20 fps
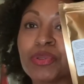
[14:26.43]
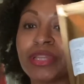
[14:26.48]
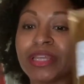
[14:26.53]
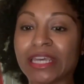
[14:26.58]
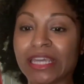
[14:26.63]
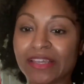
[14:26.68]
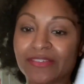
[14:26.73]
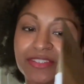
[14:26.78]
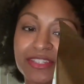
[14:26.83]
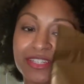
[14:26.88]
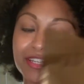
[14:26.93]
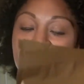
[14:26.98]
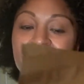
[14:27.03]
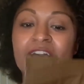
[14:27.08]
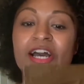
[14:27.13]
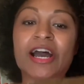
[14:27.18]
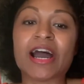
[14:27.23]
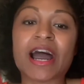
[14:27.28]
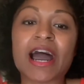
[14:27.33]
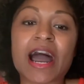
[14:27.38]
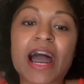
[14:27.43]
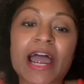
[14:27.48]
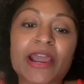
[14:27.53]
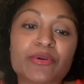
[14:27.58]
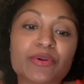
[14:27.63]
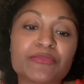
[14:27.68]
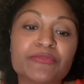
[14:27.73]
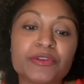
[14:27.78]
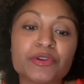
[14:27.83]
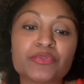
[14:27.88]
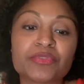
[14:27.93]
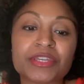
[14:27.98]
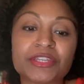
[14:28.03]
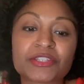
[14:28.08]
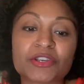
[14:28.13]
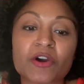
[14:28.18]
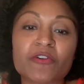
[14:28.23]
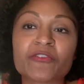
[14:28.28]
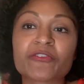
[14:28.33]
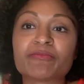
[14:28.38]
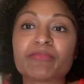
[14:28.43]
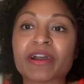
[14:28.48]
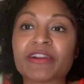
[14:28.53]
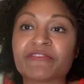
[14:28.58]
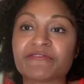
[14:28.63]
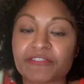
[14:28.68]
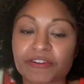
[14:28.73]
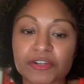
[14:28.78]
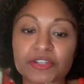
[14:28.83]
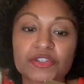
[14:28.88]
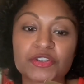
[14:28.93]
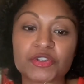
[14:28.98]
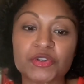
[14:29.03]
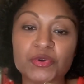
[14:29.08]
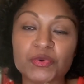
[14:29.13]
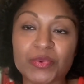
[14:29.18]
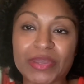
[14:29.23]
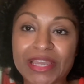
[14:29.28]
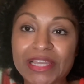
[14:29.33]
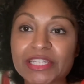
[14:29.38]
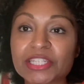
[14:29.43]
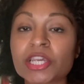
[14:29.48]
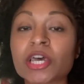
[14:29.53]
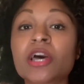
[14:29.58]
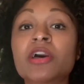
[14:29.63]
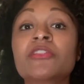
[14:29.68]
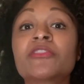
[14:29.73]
leaves. I reviewed these over my first 2 weeks.